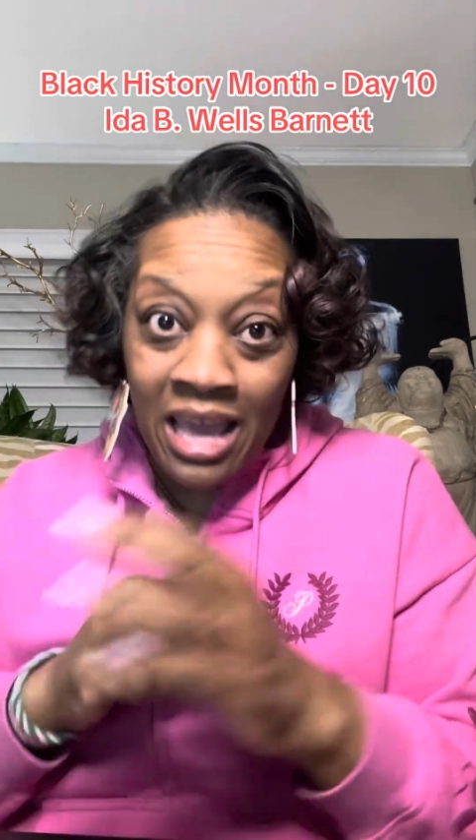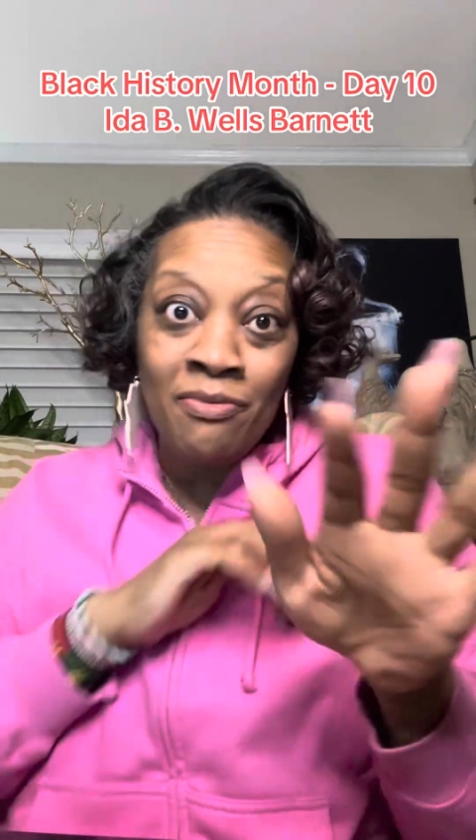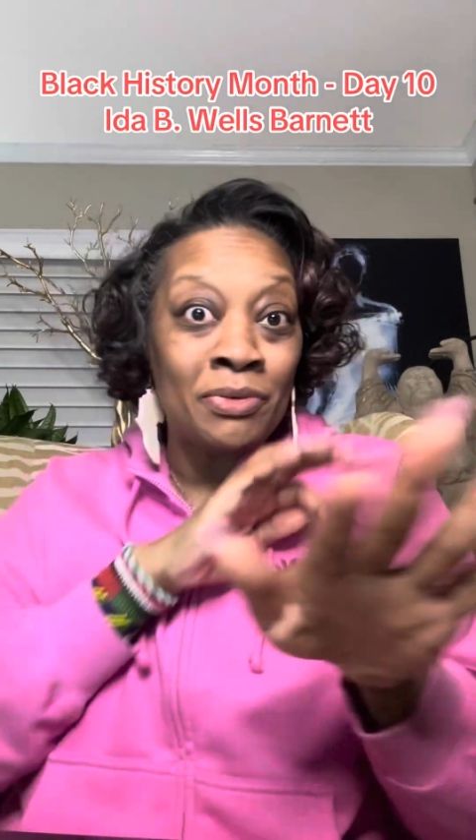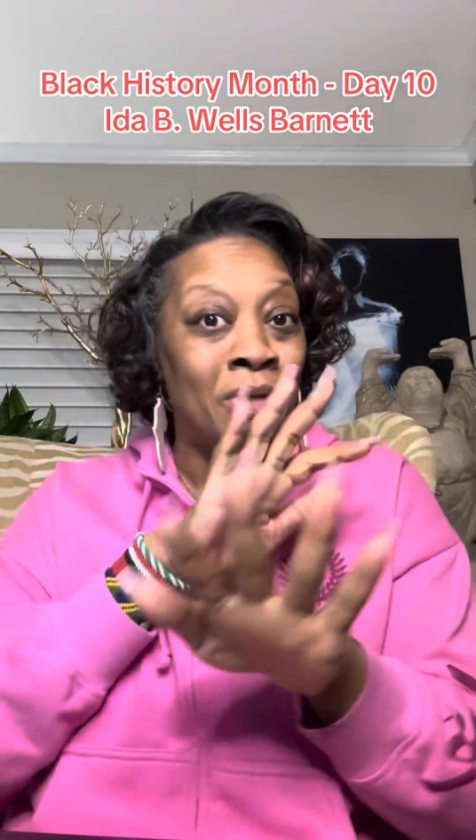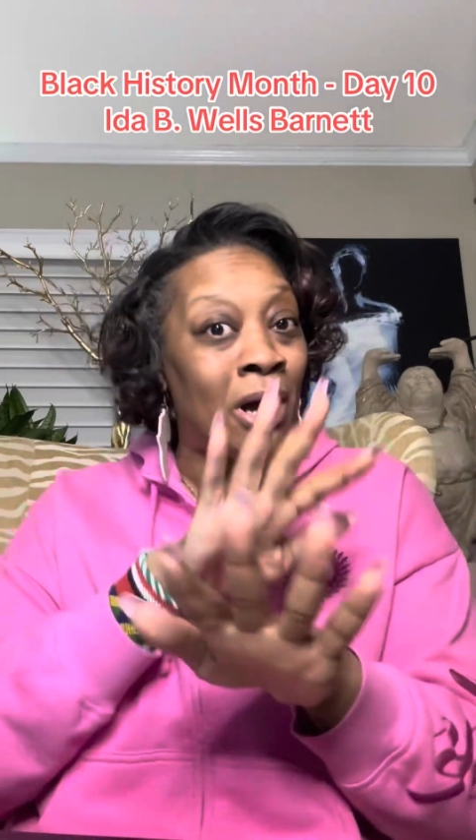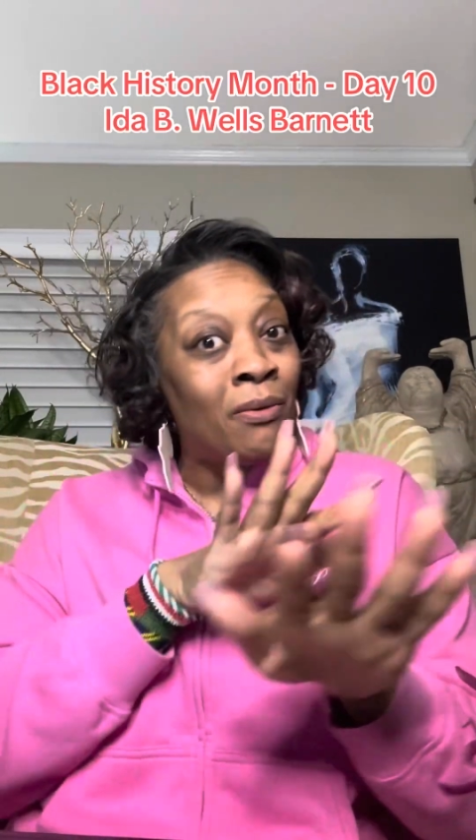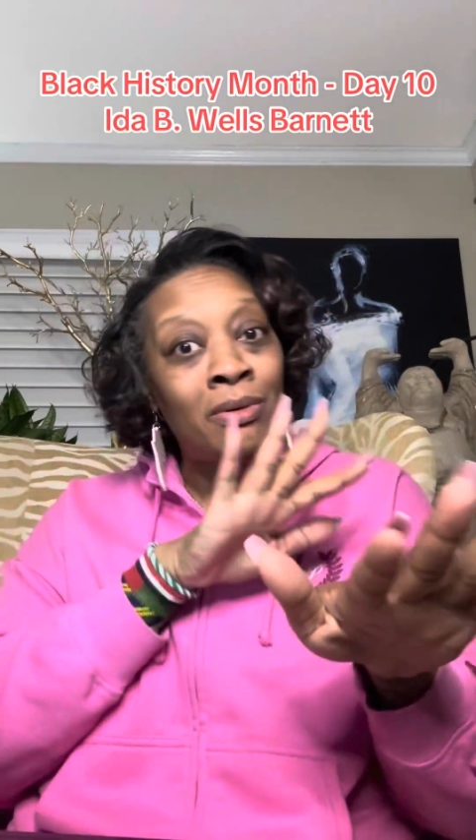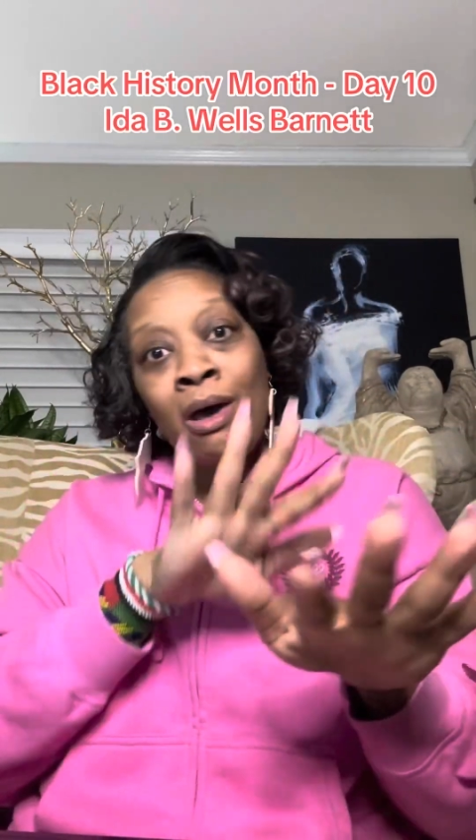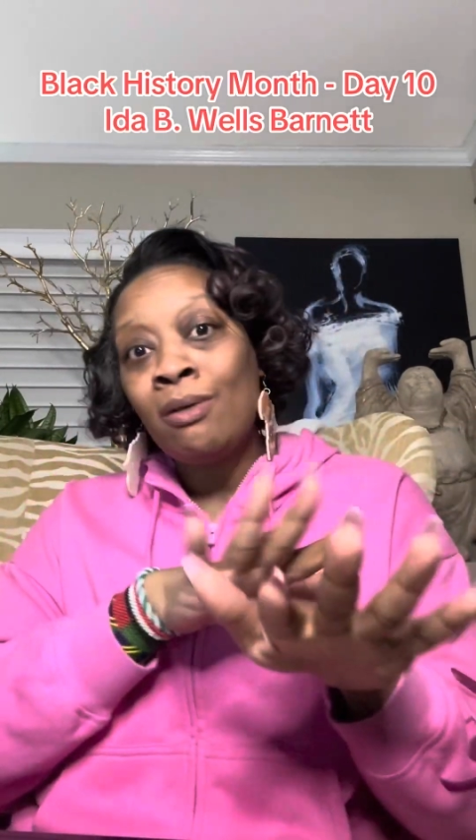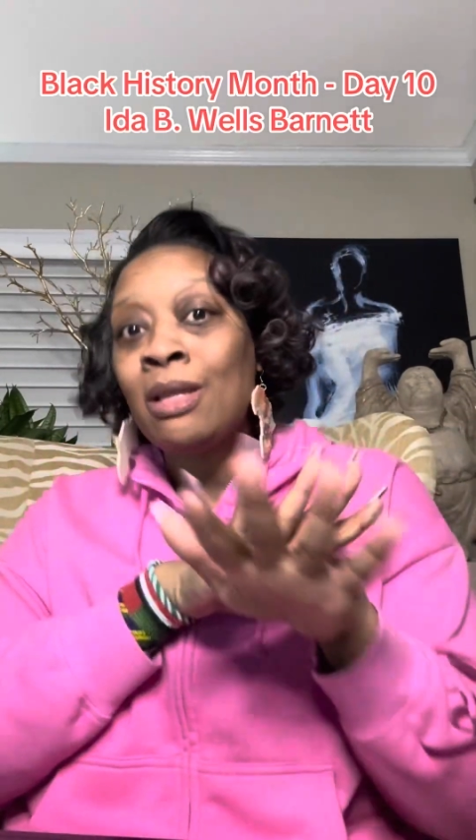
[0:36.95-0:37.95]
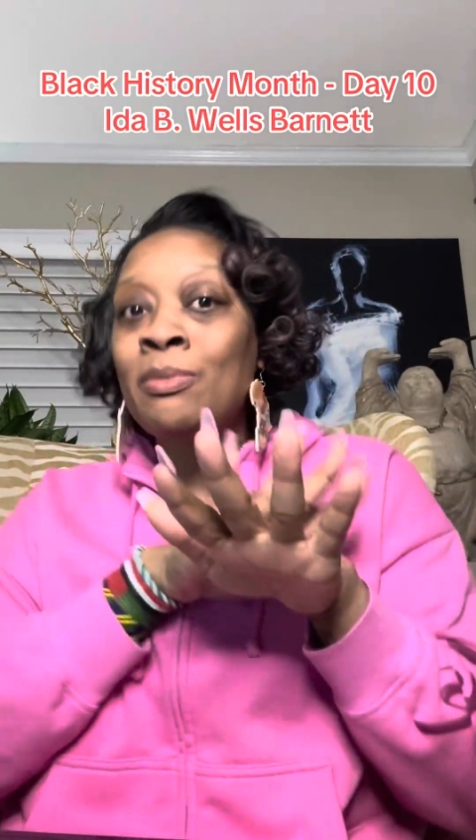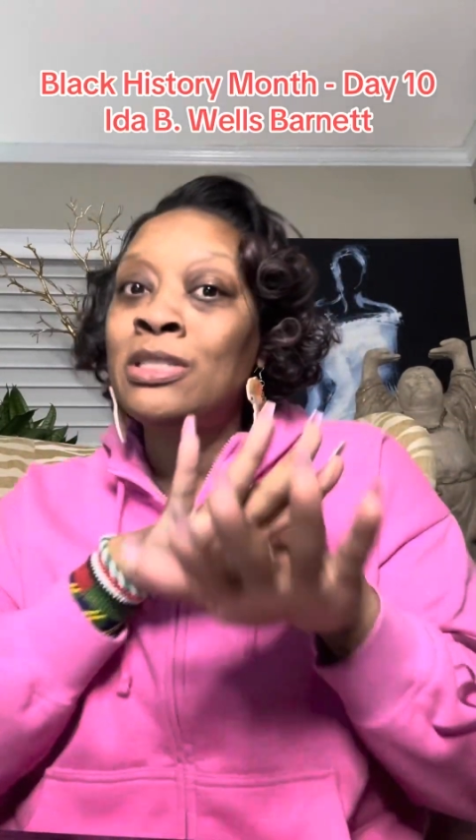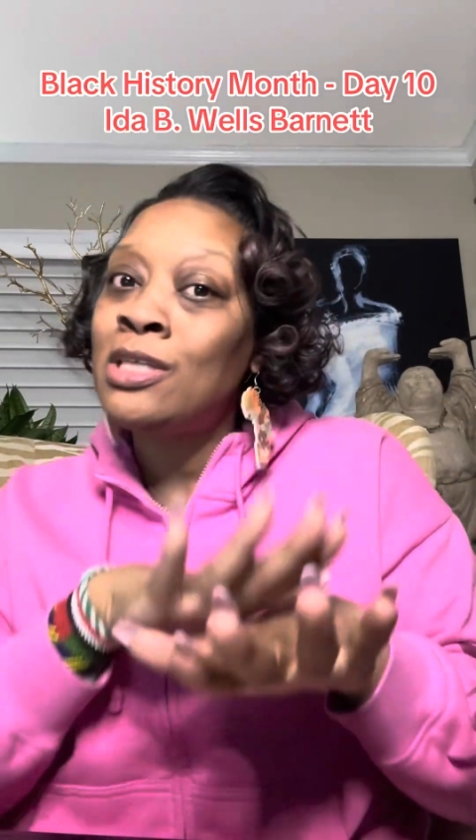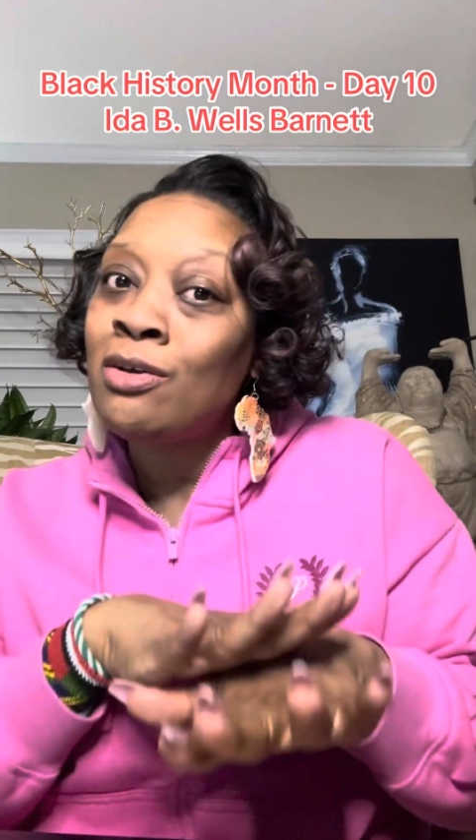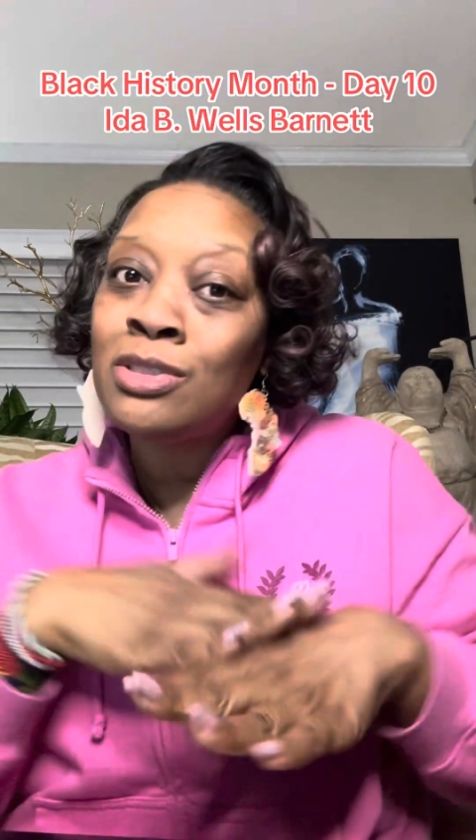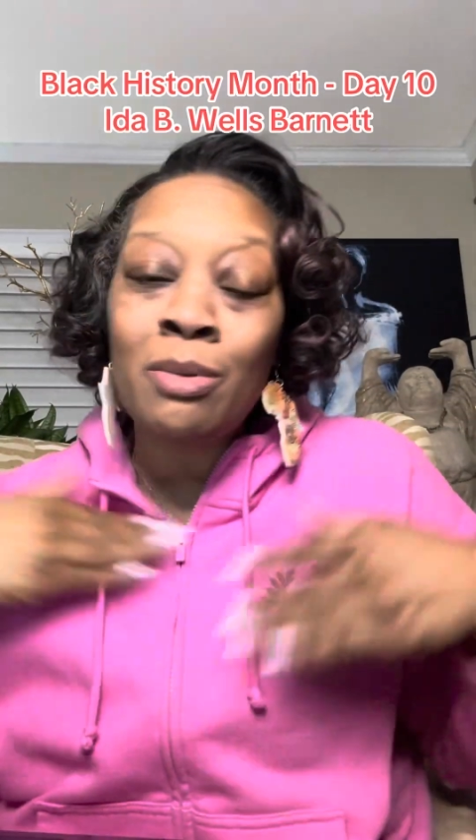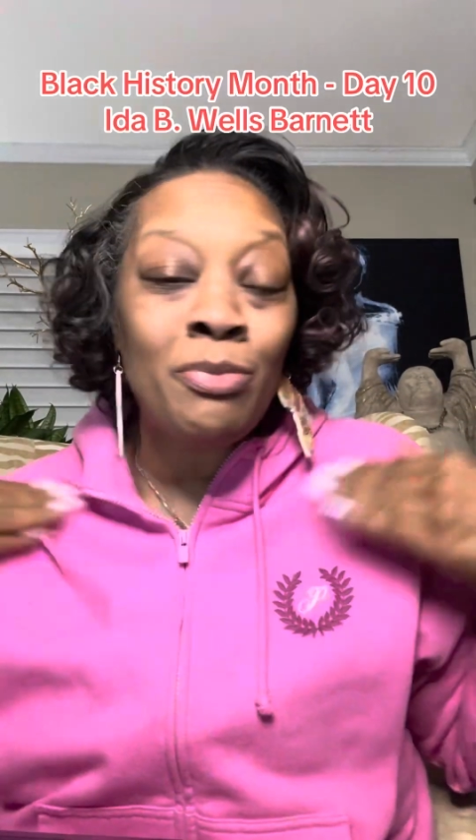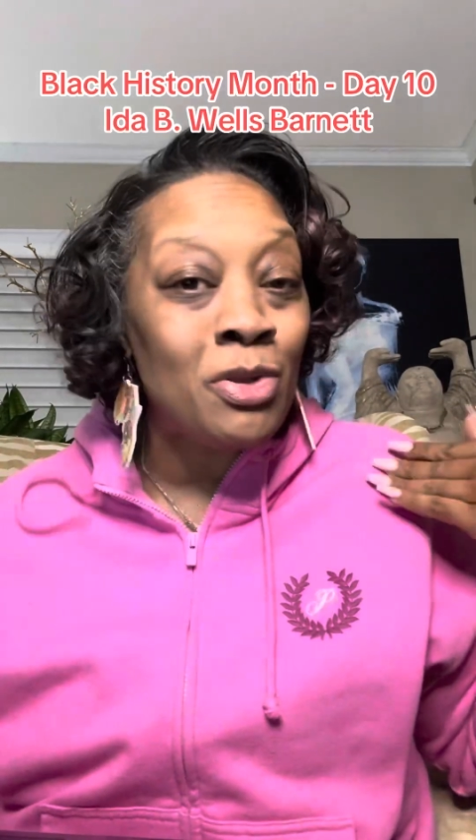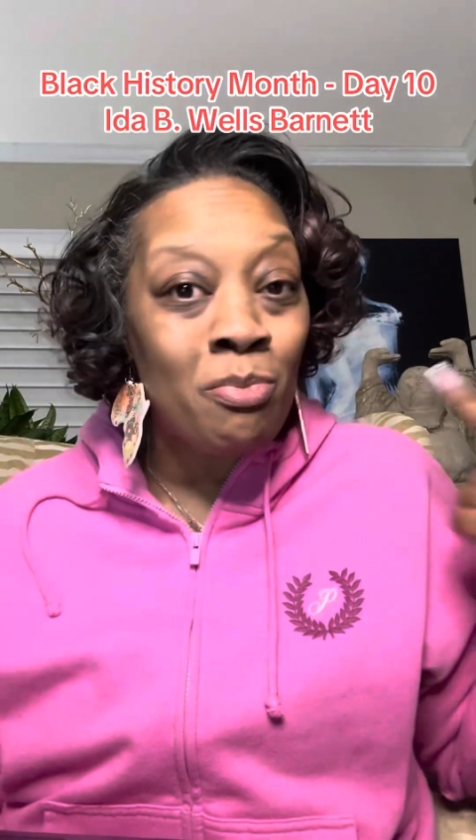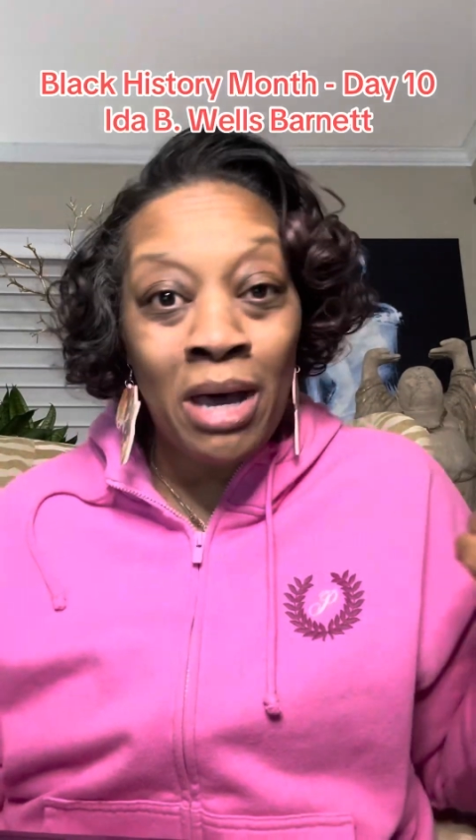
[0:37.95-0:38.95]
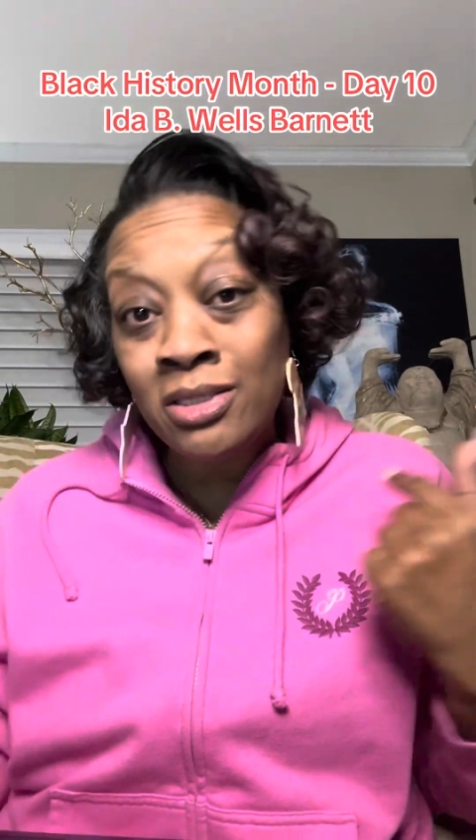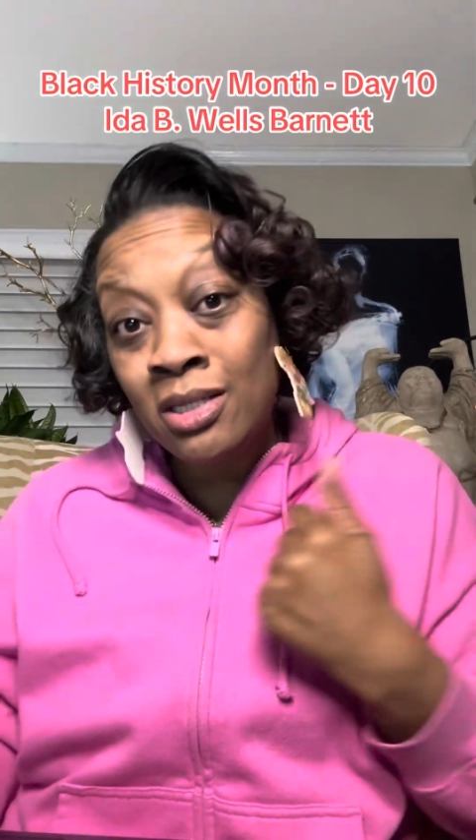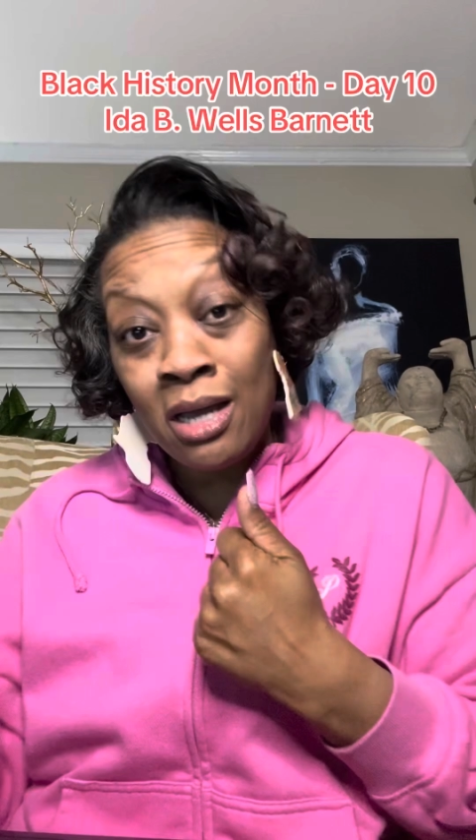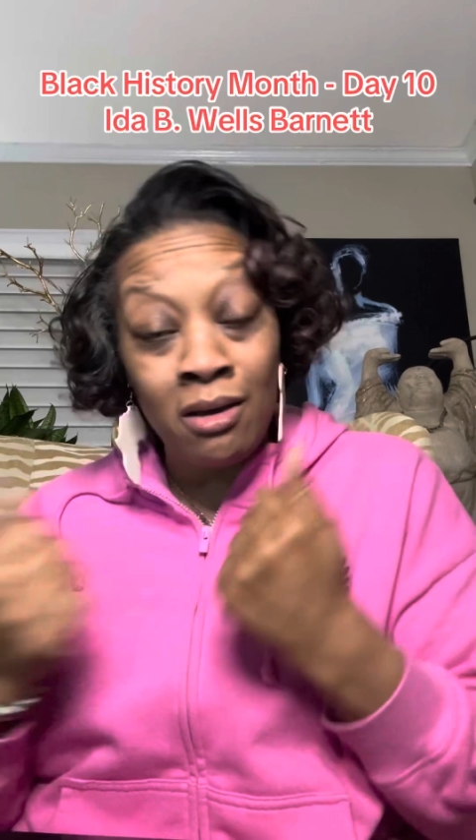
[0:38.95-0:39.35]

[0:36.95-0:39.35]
If you don't know, let me tell you something you about to know,